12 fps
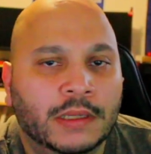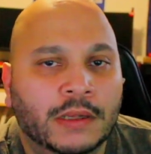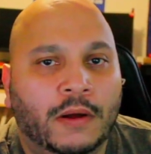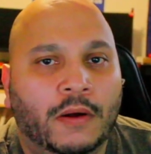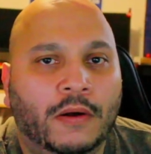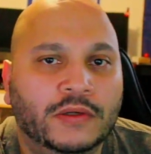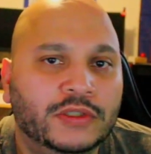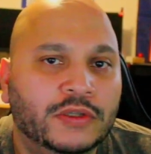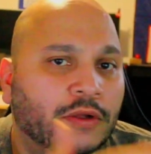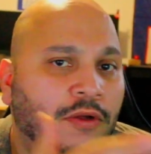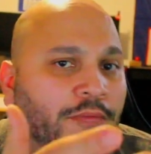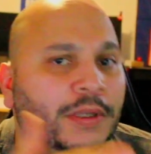Also,
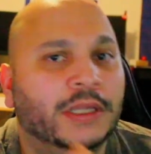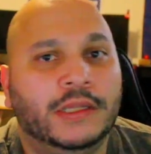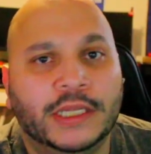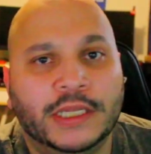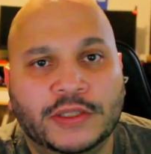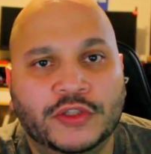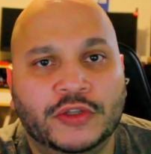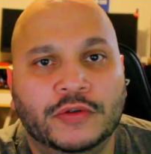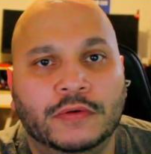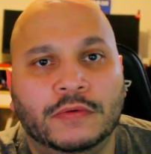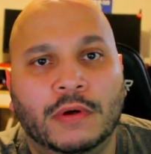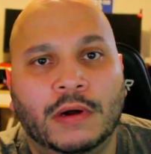there'll be a link
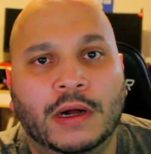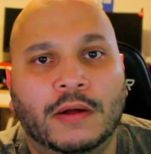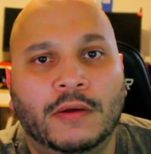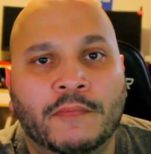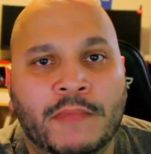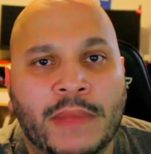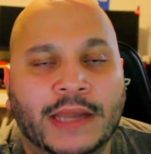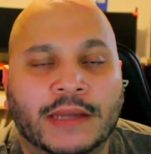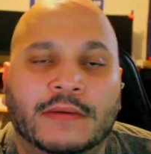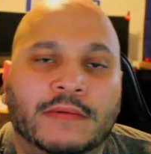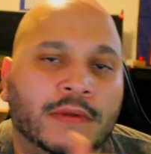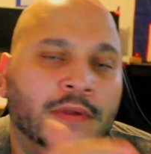to uh, Matt,
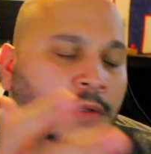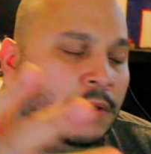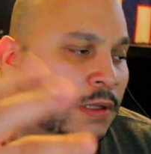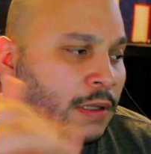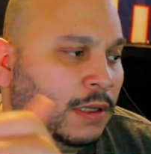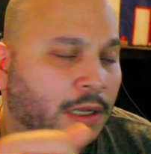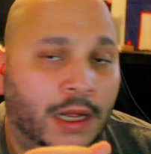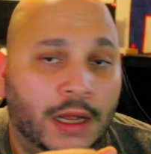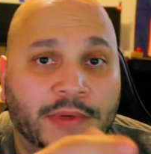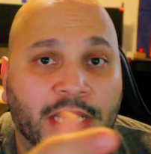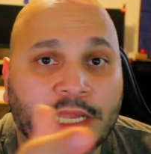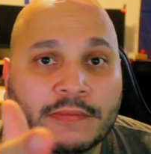um,
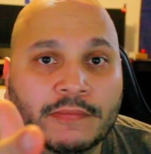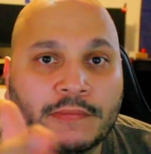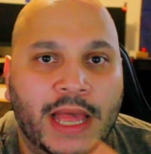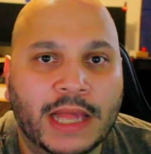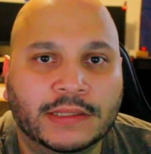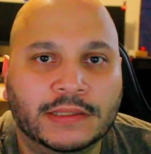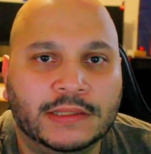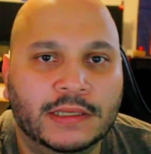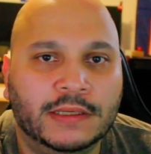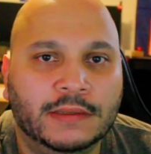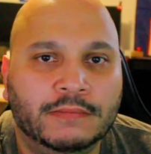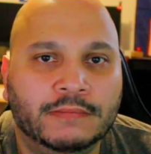Nate Mac's
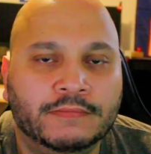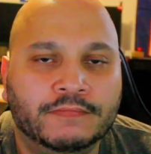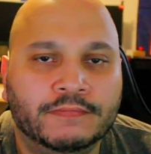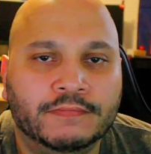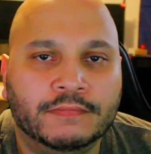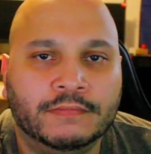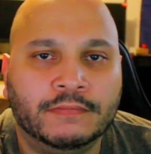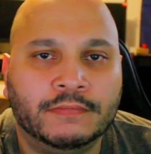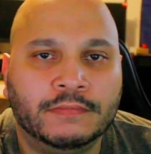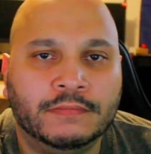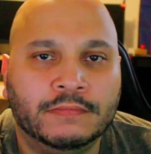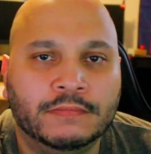um,
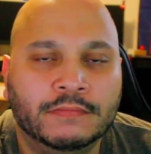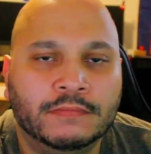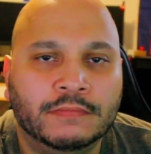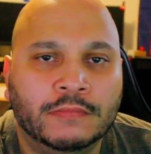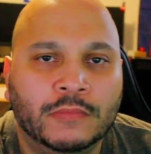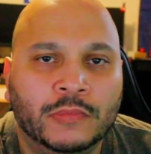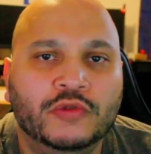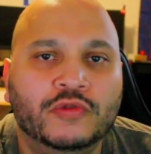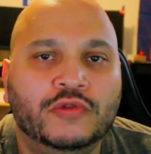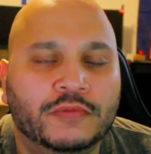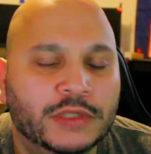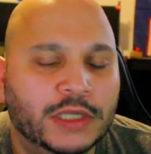
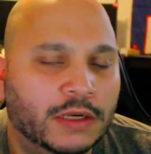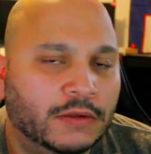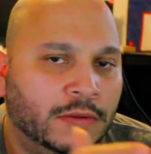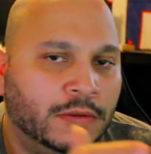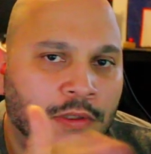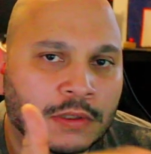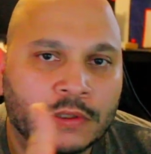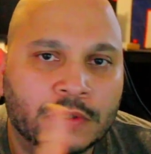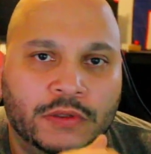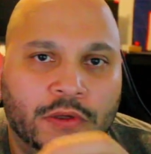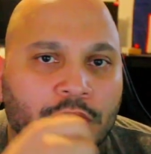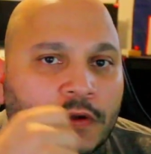YouTube channel,
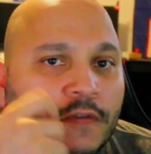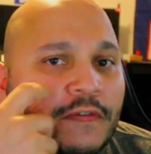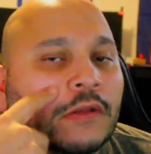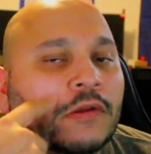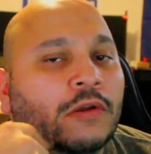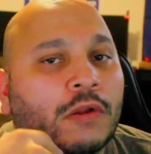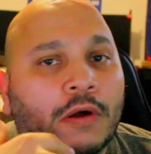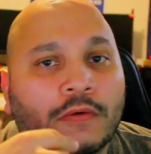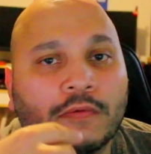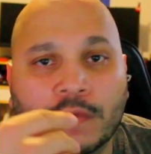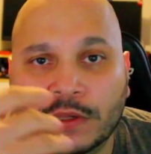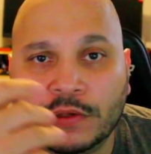so you go follow along
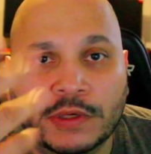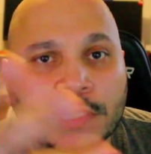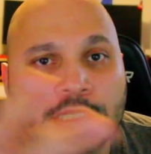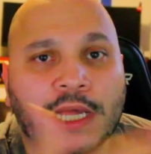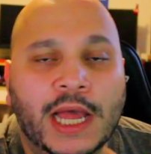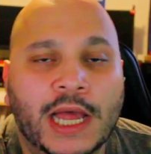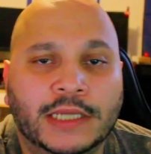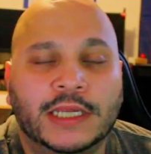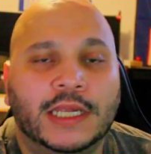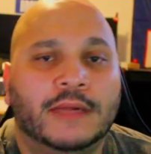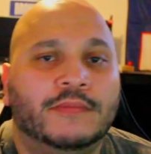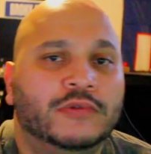when you need to add
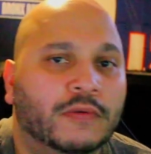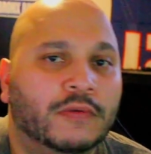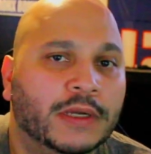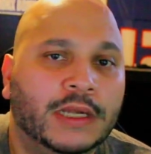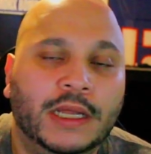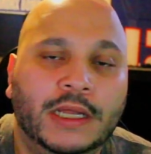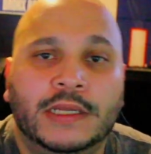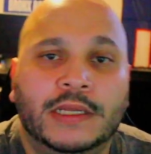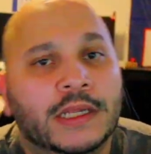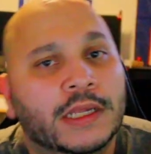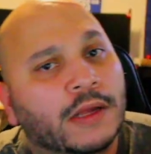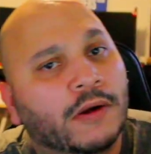tables or whatnot.
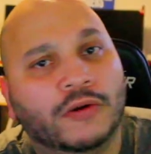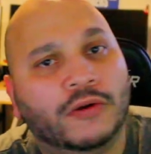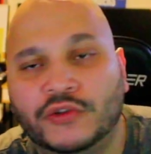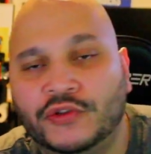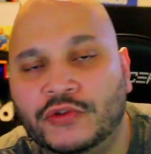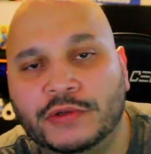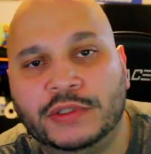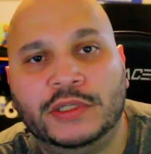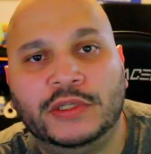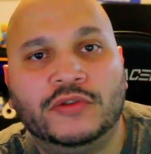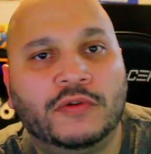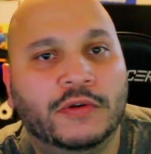Also, to his
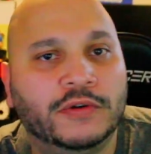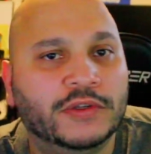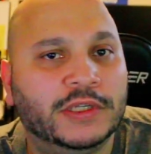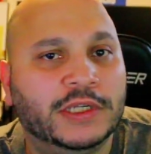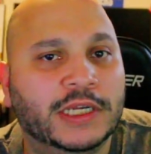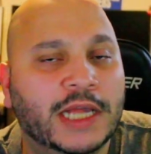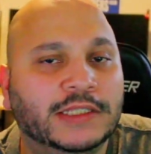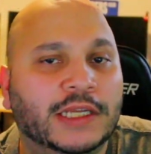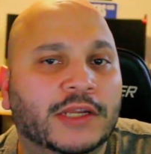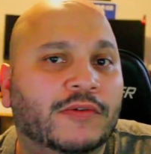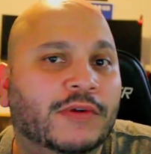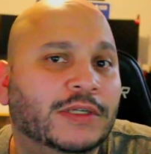Discord, so you can ask any
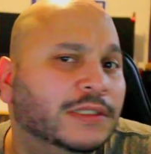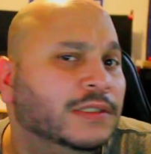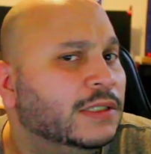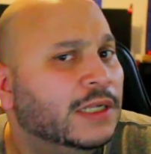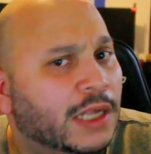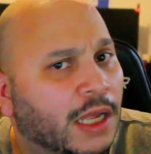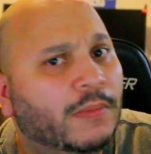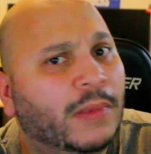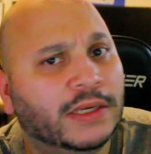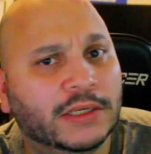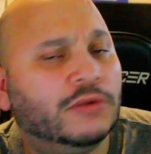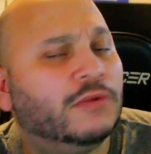questions. And my
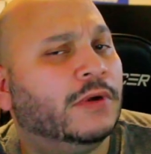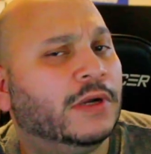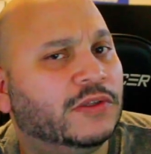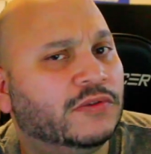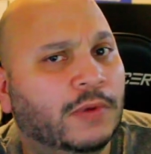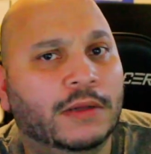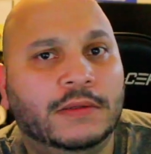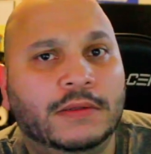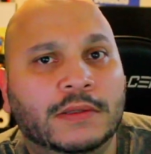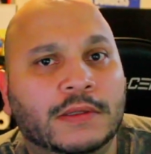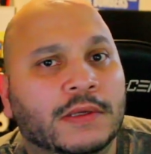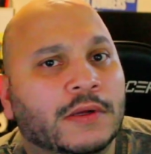Discord as well.
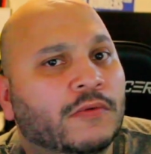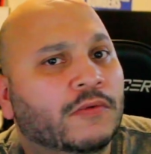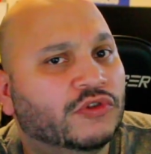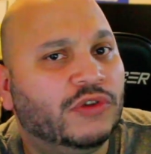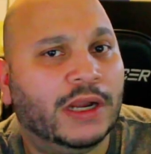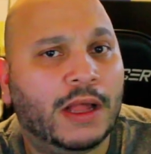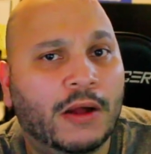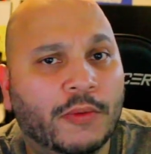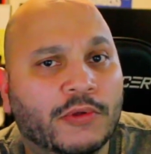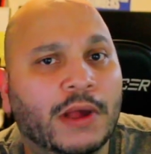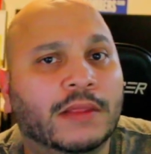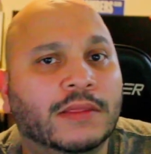We'll try to help
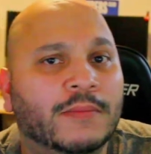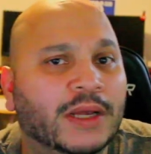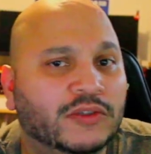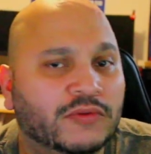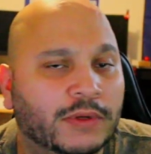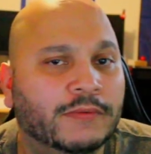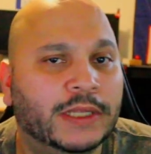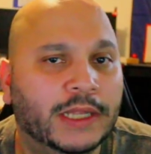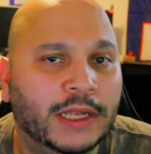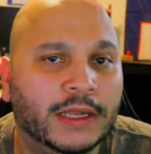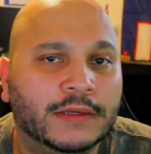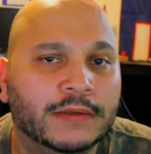you out the best way we
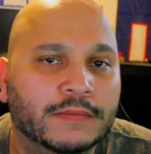can.